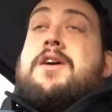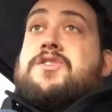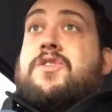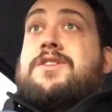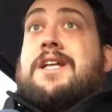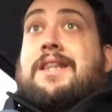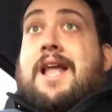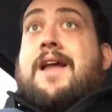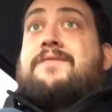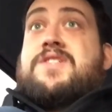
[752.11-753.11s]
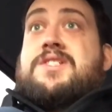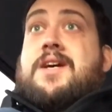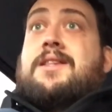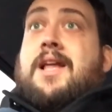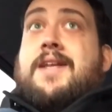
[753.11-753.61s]
So there's a lot of
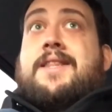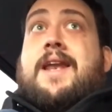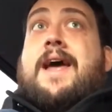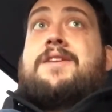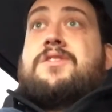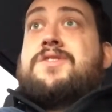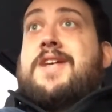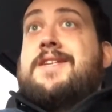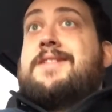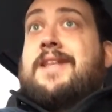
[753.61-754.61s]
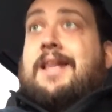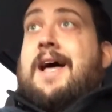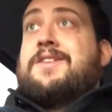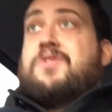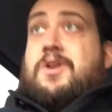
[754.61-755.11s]
sunlight that enters into the
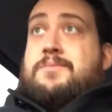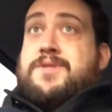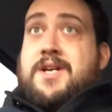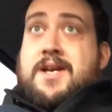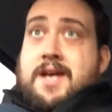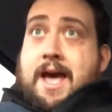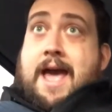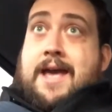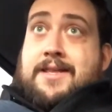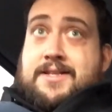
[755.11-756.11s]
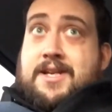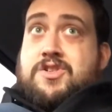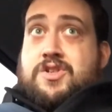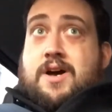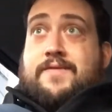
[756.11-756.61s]
classrooms and the
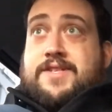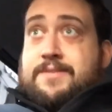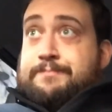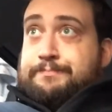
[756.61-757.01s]
teacher's office,